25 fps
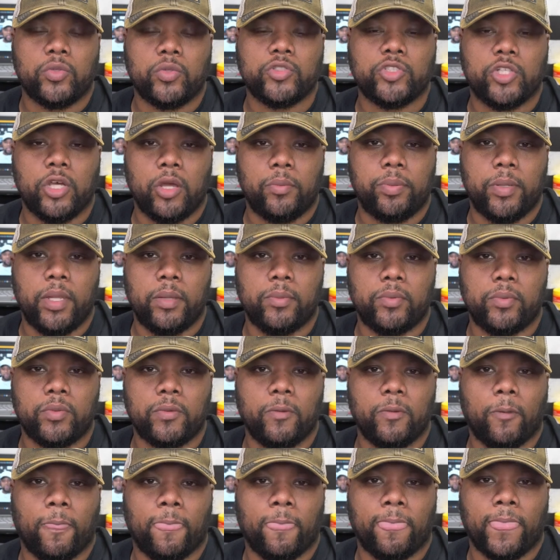What's good,
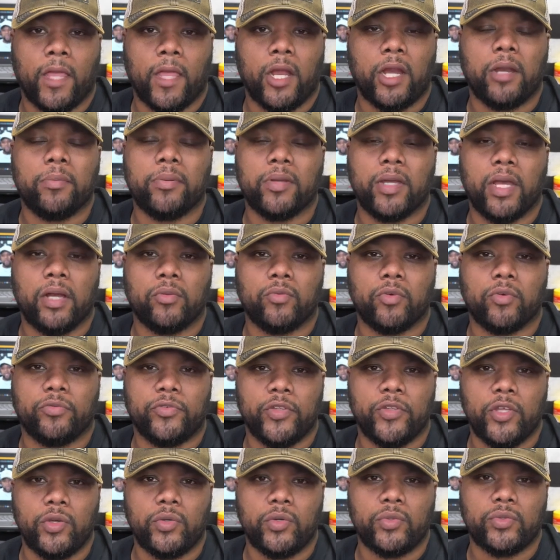people? Urban Gun
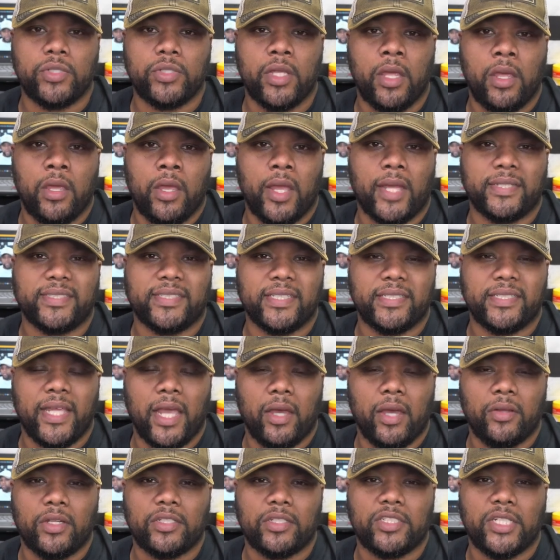Reviews, and
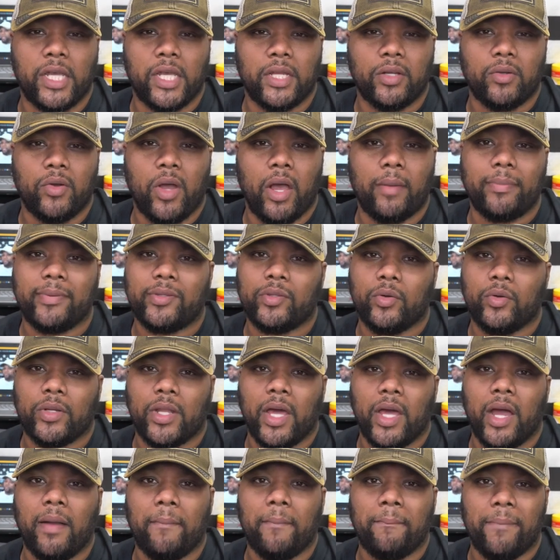today on the channel I'll be
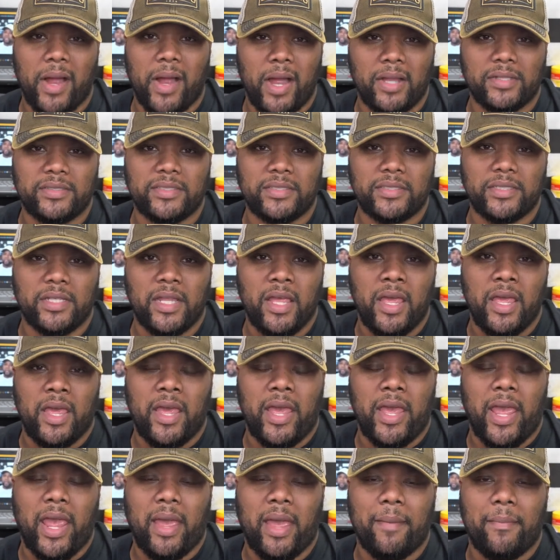doing an unboxing
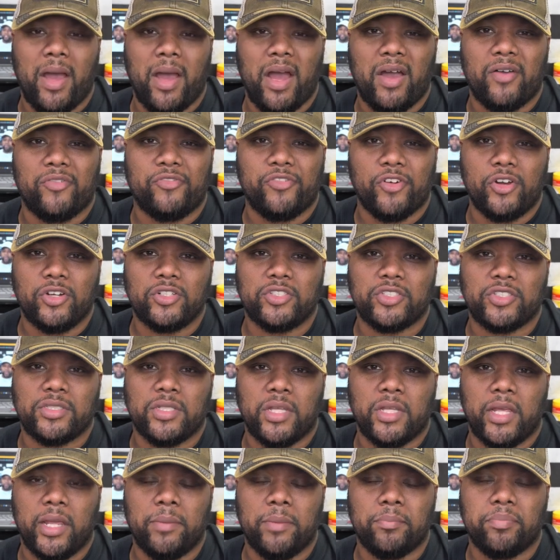and my
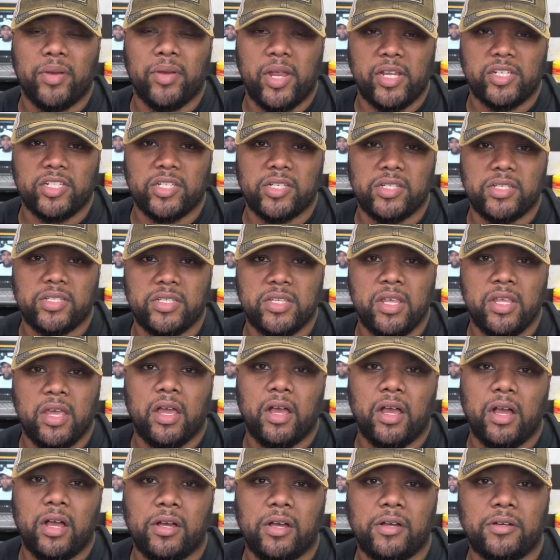first impressions
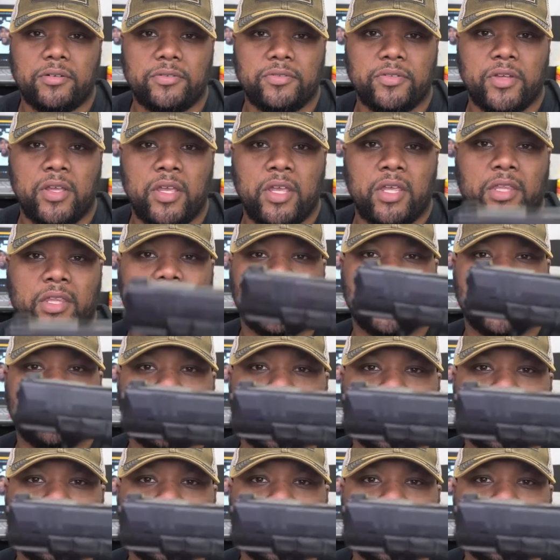of the